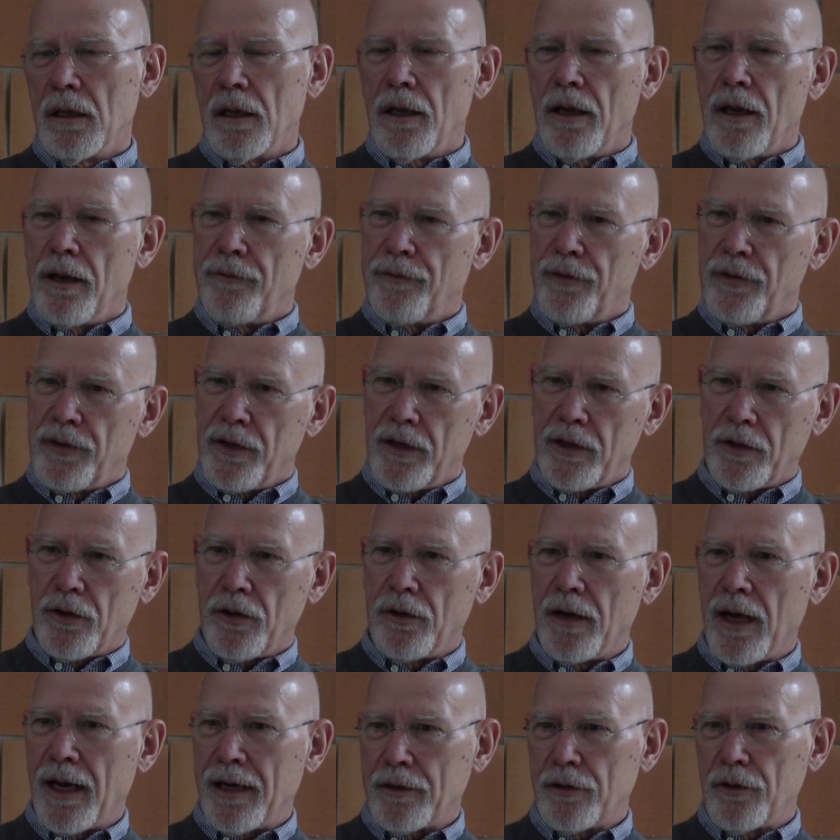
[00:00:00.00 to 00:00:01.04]
If you think you're
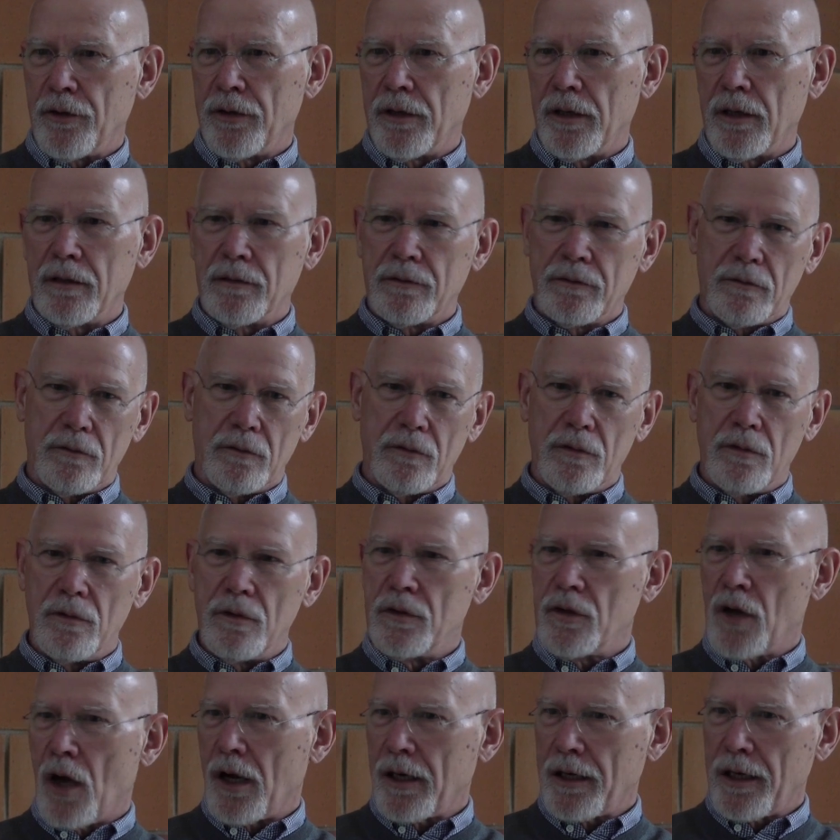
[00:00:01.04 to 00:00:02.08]
not good at
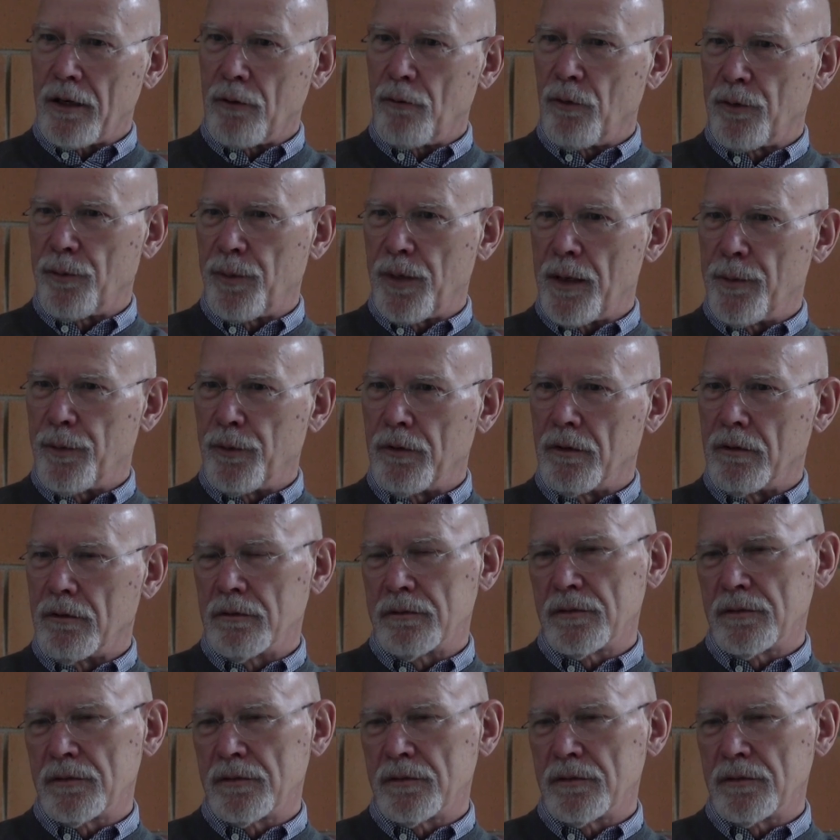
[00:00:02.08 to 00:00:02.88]
talking with people,